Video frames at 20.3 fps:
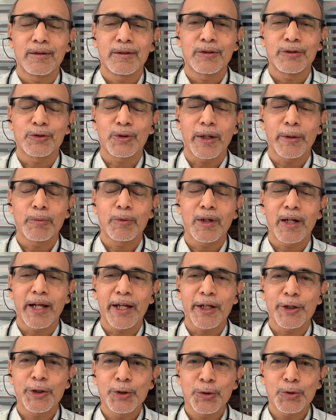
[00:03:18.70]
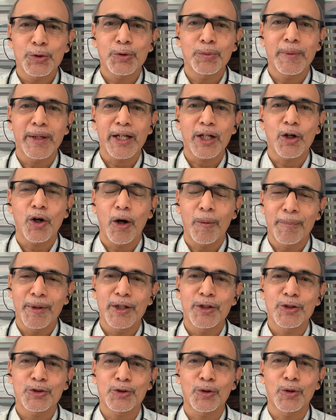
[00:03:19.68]
So I would like you to make
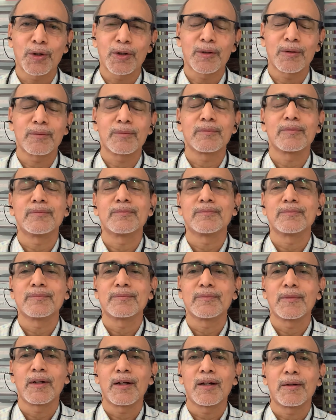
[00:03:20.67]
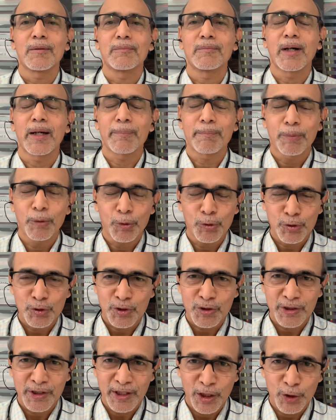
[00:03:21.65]
comments on my
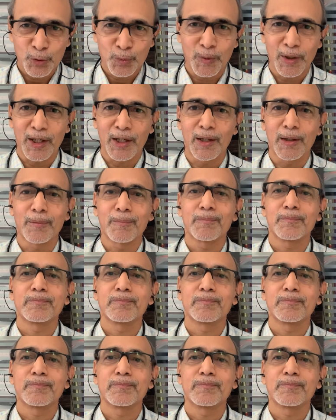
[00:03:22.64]
posts as well.